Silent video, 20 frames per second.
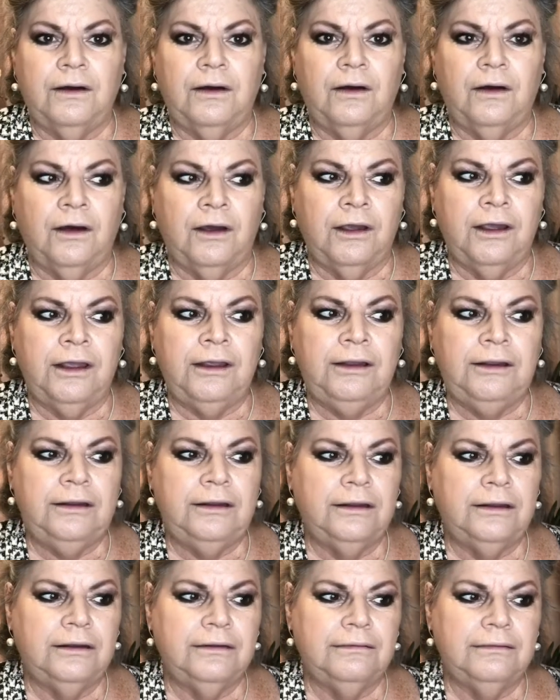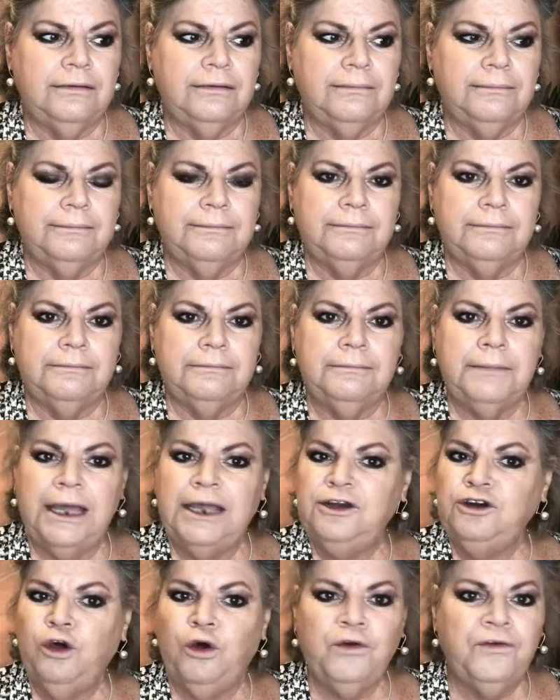I
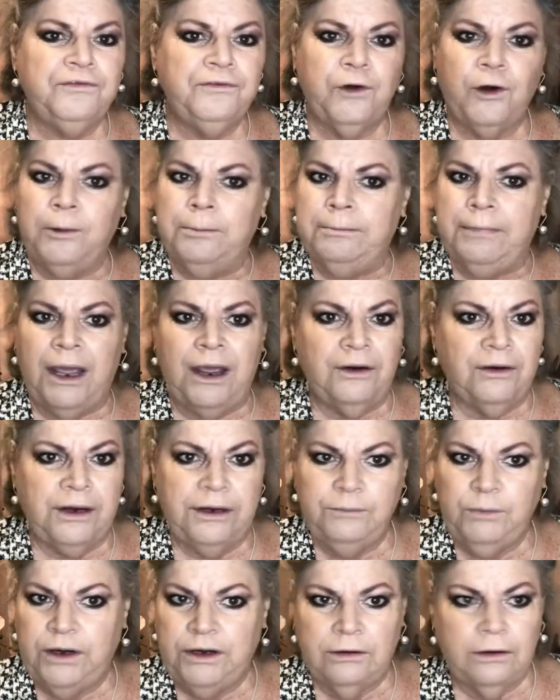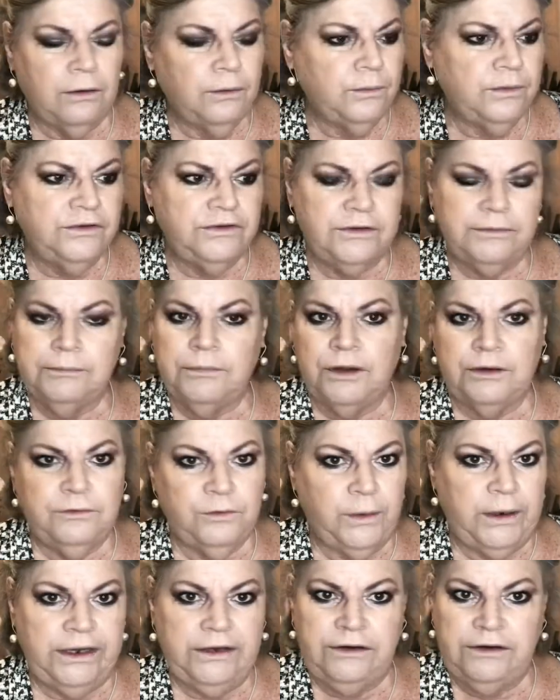may not have got married when I was in my
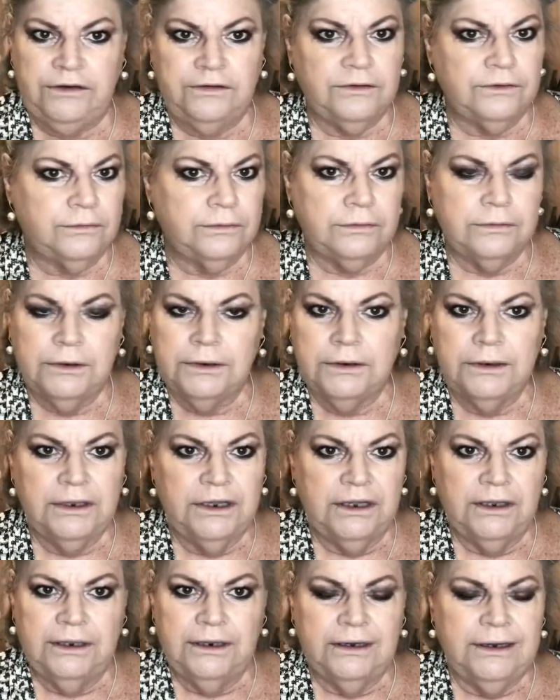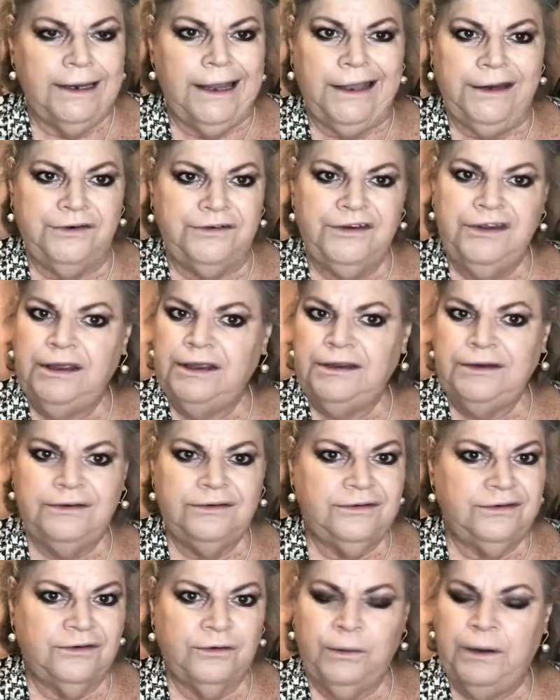20s or late
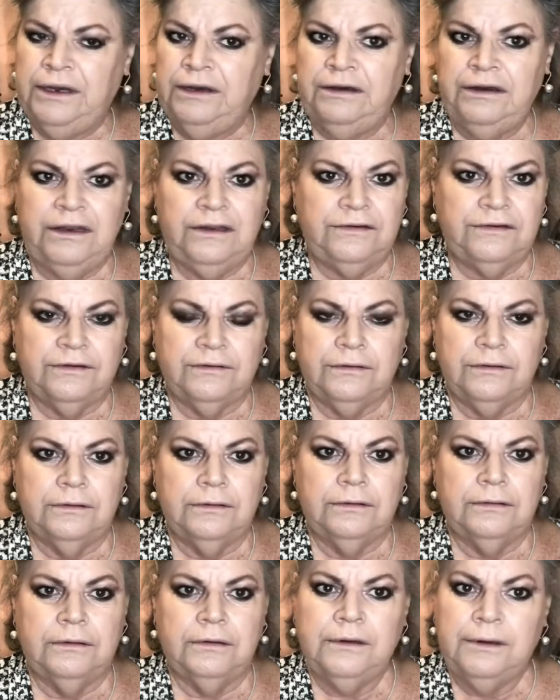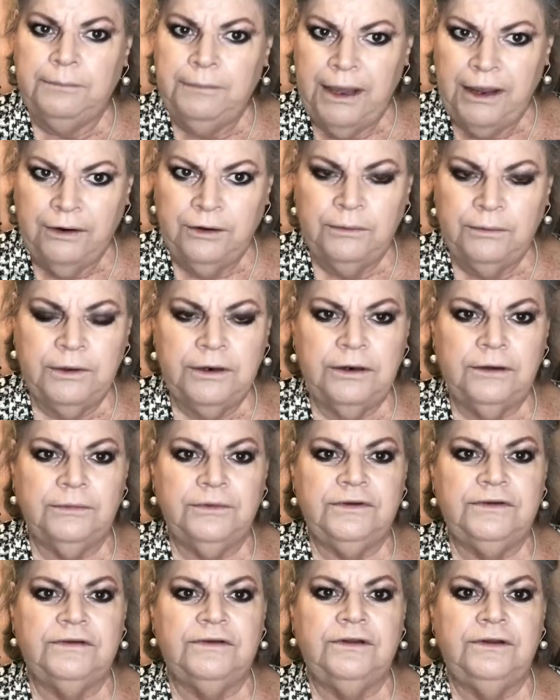teens, 20s. I got married when I
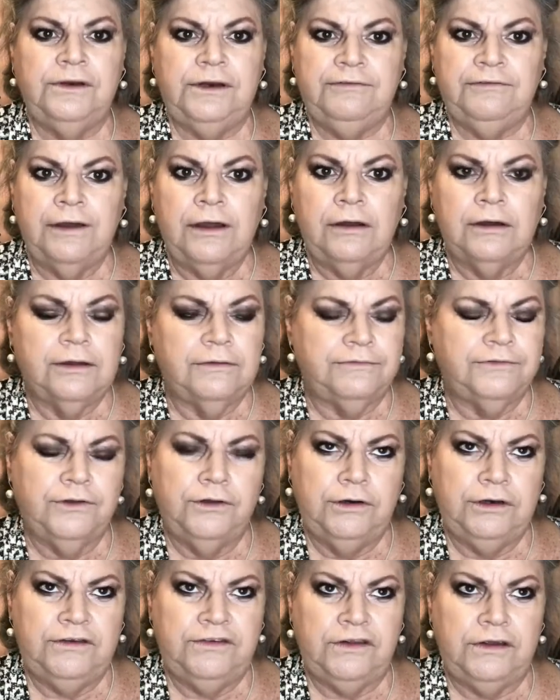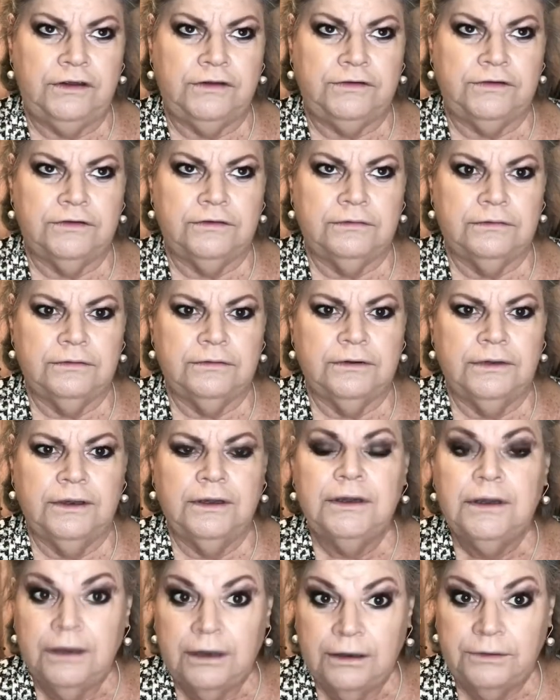was 35, 36.
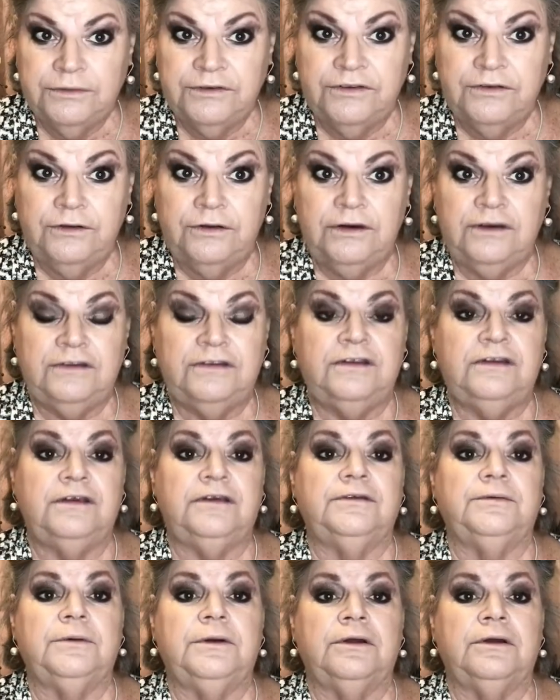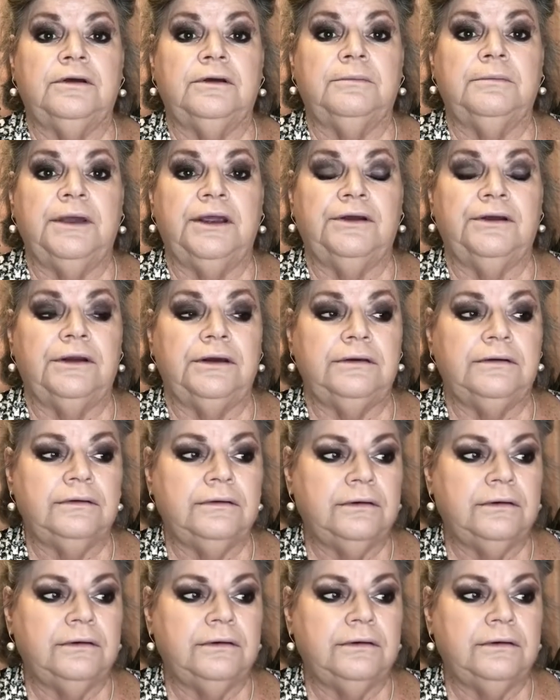I was 36 when I got married.